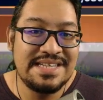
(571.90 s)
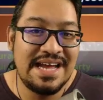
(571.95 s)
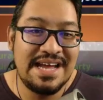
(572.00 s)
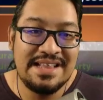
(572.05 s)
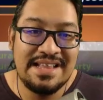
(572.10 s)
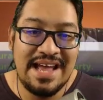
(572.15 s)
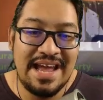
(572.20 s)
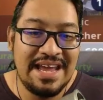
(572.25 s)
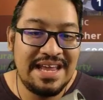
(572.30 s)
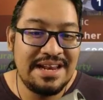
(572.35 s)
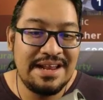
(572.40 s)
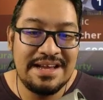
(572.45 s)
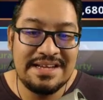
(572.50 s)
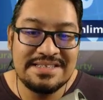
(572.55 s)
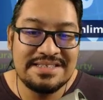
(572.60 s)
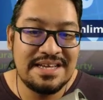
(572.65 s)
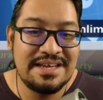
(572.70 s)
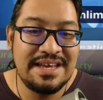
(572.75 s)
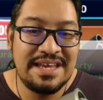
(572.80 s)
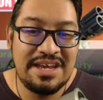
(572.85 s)
an
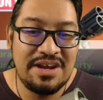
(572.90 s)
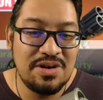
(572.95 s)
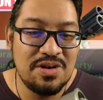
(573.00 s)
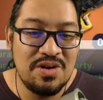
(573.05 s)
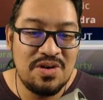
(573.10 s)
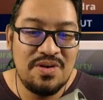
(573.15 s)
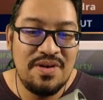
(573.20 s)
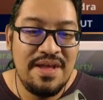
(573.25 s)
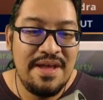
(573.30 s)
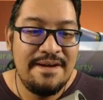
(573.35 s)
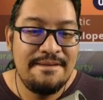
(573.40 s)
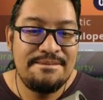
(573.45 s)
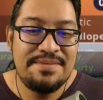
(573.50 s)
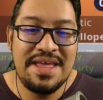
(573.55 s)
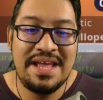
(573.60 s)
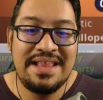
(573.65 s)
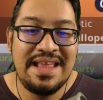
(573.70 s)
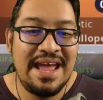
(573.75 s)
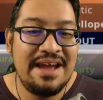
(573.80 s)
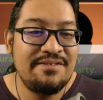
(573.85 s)
is a hero
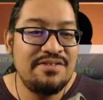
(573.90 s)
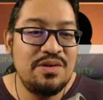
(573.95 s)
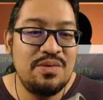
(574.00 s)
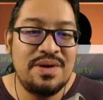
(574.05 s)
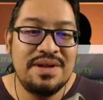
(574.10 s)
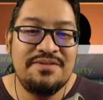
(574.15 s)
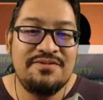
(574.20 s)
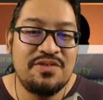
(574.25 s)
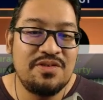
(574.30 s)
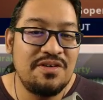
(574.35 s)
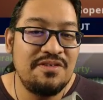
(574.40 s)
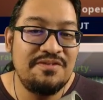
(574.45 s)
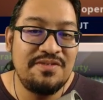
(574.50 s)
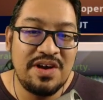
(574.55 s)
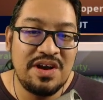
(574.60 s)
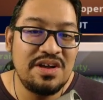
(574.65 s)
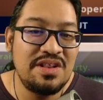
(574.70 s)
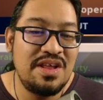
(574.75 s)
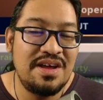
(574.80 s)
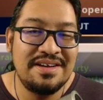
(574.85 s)
that everyone for a
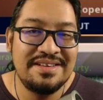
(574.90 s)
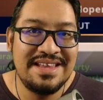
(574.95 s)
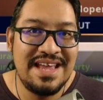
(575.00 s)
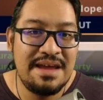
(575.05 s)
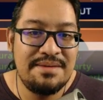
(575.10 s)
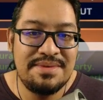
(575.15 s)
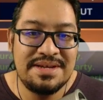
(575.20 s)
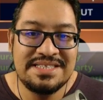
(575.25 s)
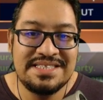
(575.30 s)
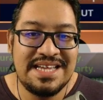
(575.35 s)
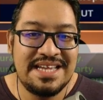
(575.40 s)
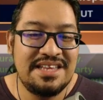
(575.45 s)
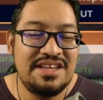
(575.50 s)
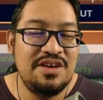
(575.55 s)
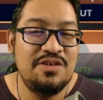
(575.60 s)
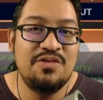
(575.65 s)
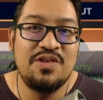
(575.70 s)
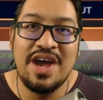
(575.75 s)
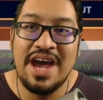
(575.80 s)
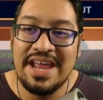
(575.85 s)
very long time has said
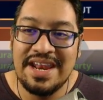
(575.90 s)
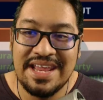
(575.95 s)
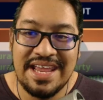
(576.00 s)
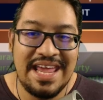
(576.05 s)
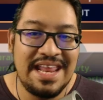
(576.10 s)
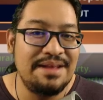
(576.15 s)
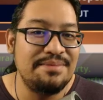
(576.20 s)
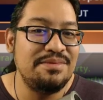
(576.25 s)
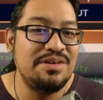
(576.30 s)
you've got to get him.